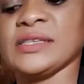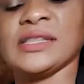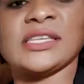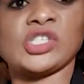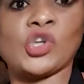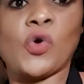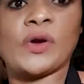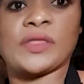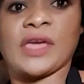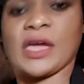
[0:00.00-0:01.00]
the
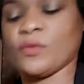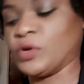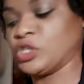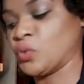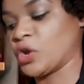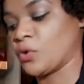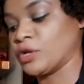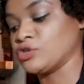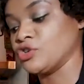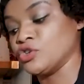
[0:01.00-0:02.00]
stock there, which we're
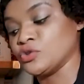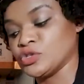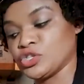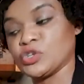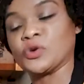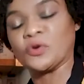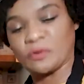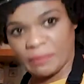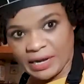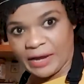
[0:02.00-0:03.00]
going to use to
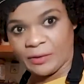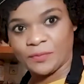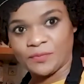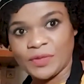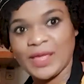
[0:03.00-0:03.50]
cook pilau.